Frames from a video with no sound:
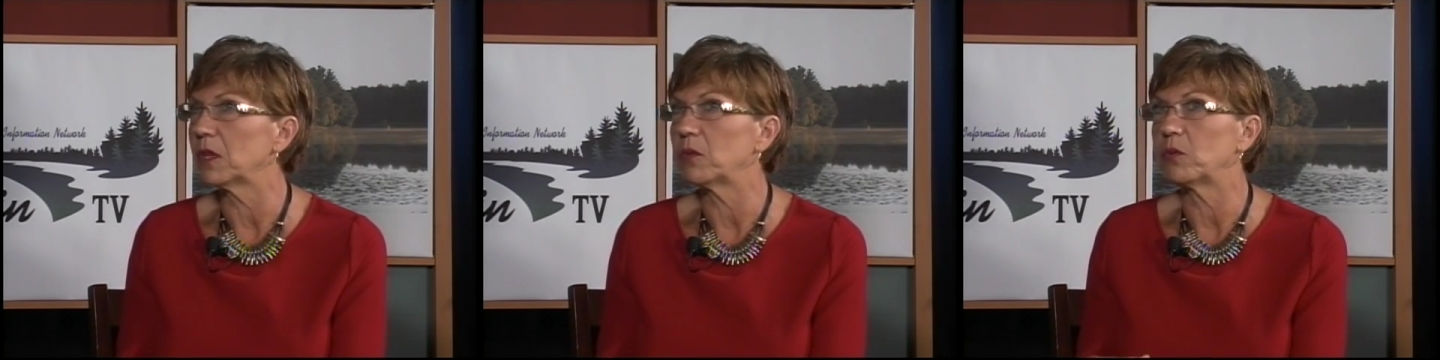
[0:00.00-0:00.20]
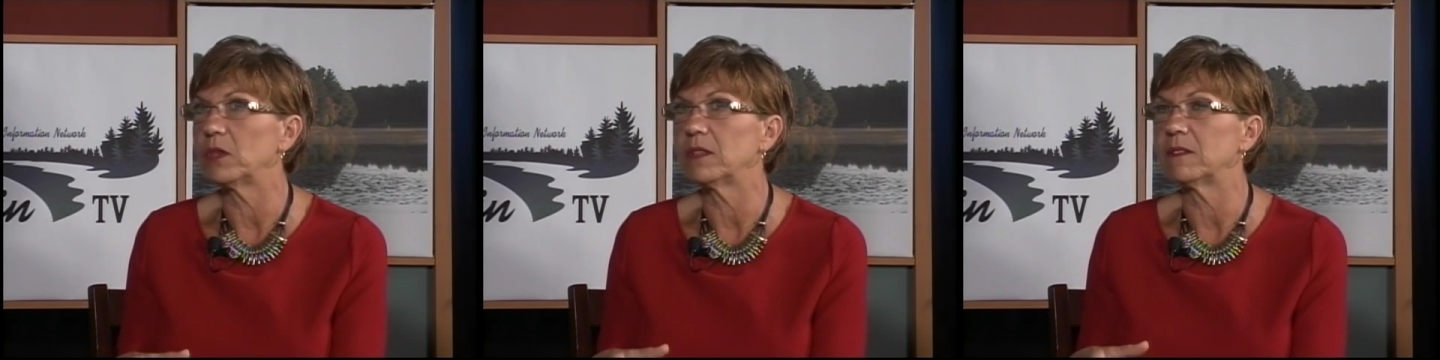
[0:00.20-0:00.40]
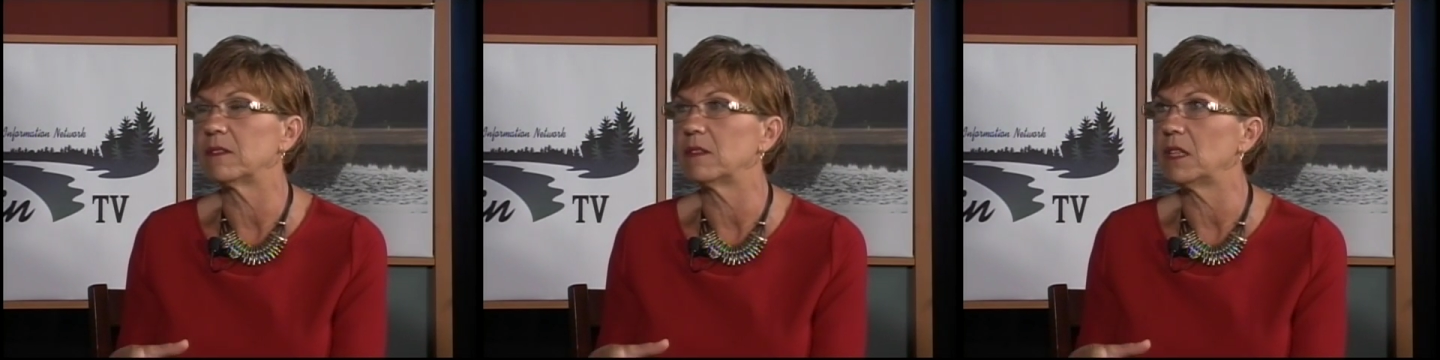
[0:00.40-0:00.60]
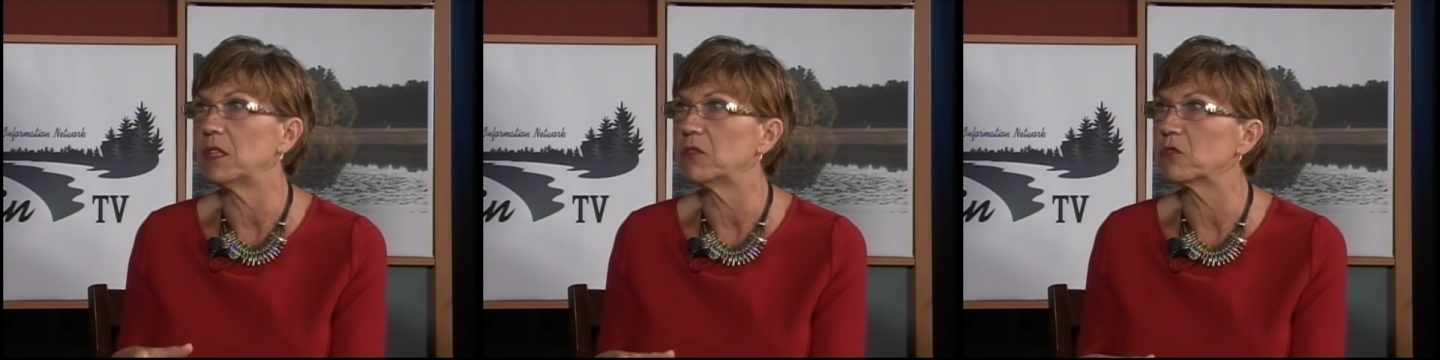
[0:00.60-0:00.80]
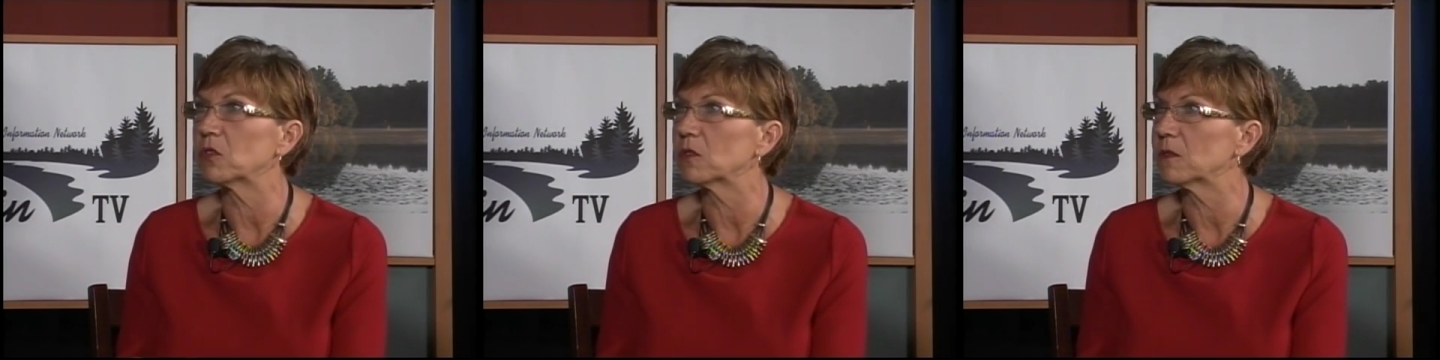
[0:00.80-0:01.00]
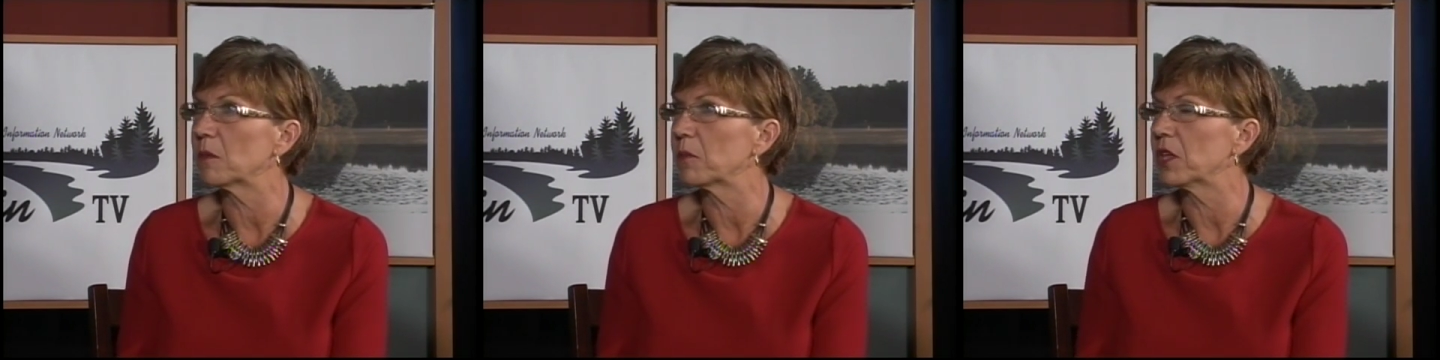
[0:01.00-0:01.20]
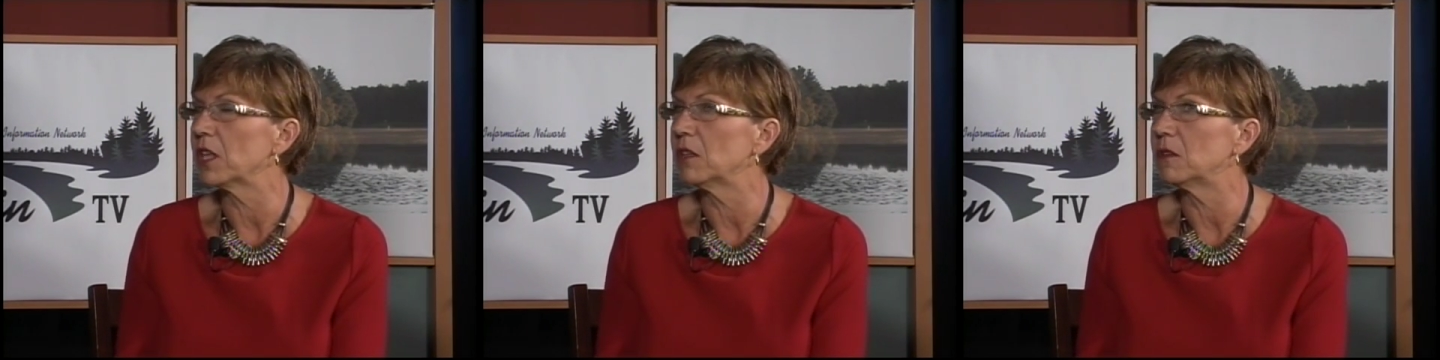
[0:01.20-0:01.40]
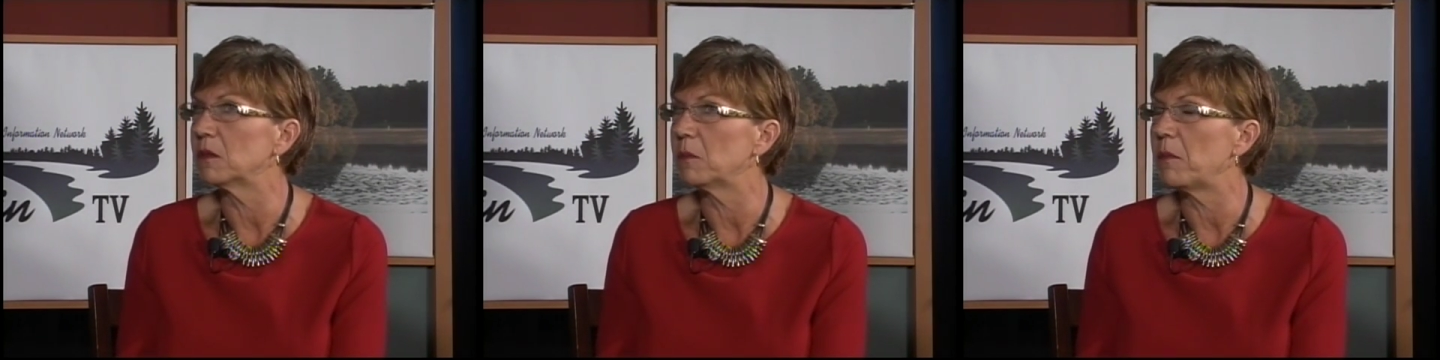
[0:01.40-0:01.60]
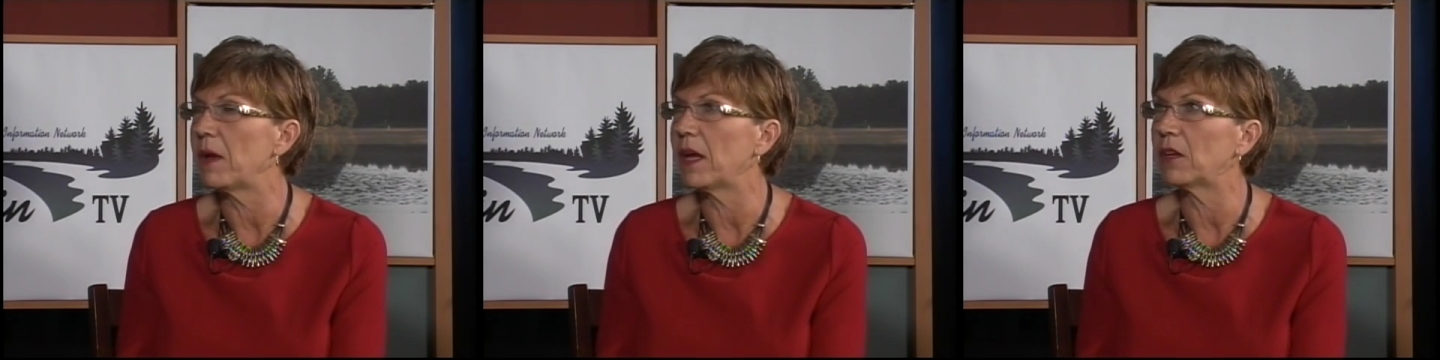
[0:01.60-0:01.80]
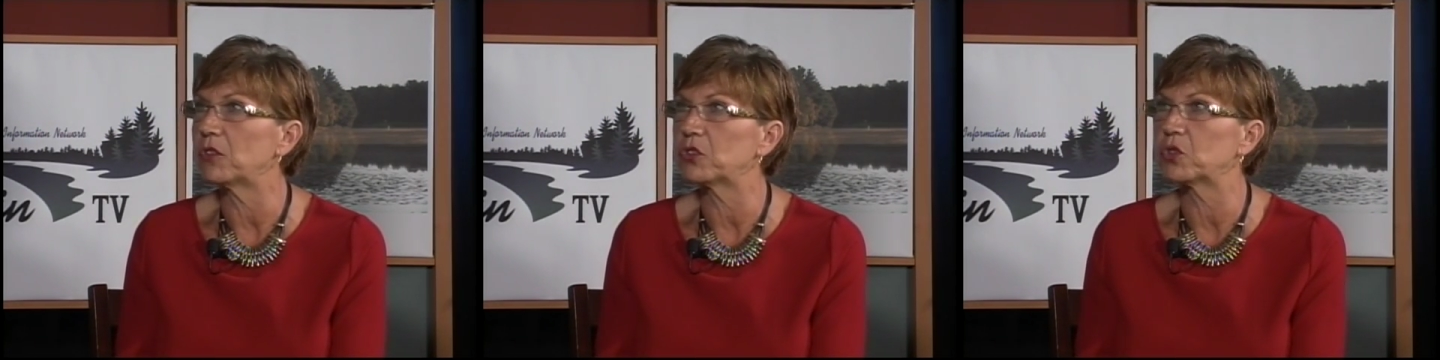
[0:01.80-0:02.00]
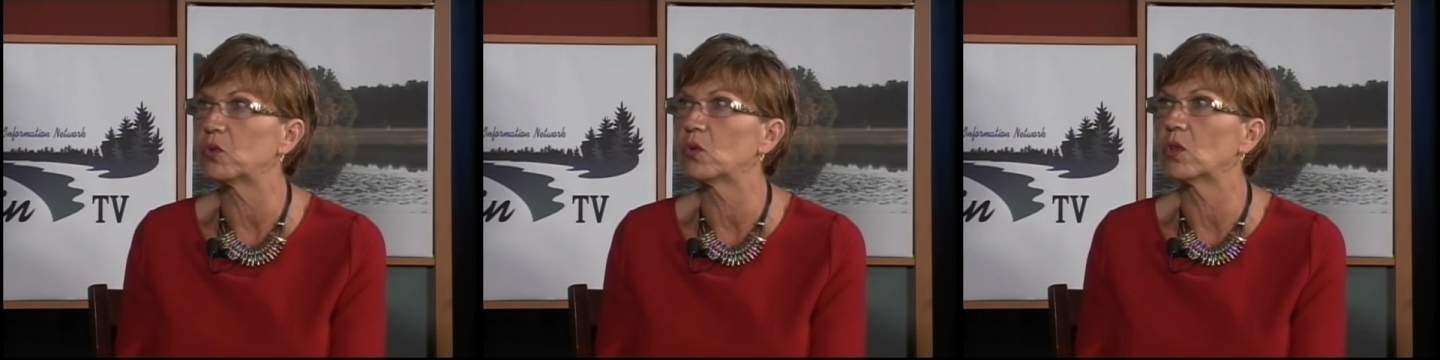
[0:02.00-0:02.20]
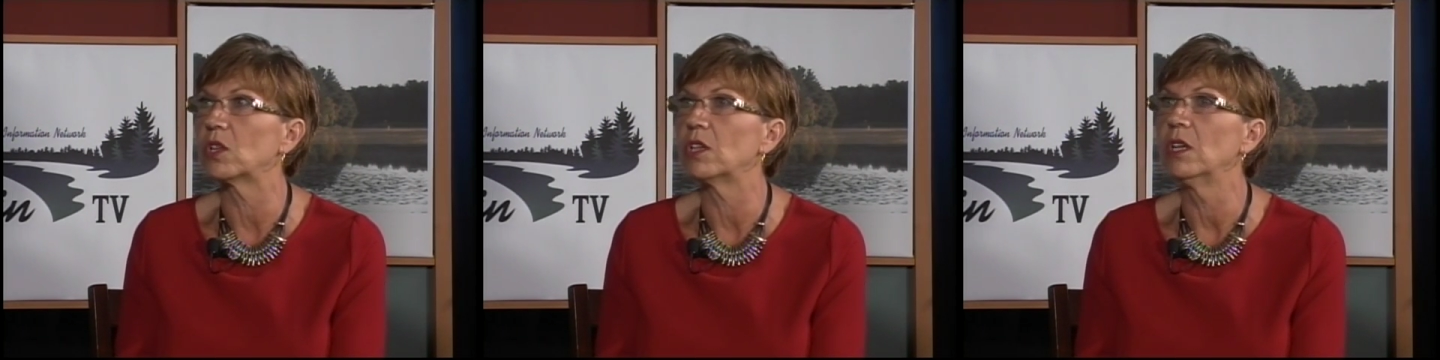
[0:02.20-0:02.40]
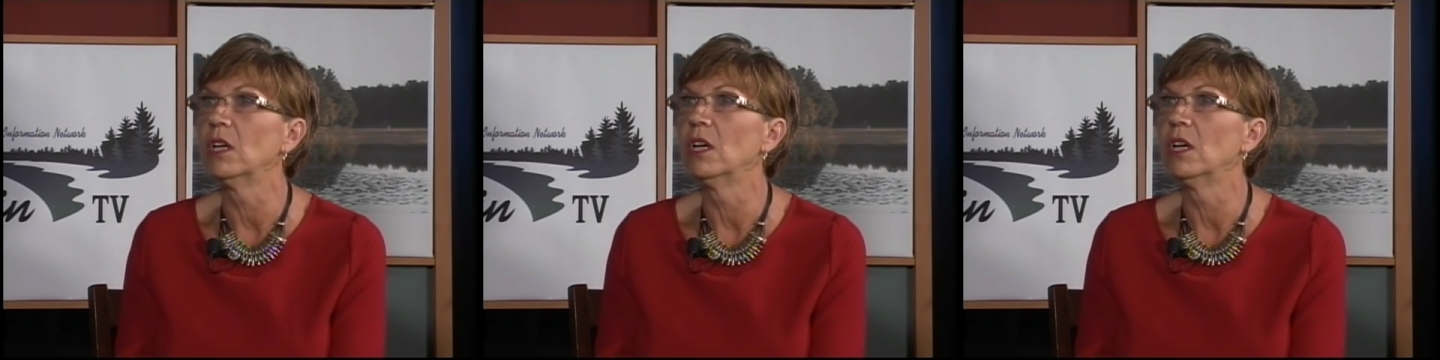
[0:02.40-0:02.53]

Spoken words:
receive or something to make sure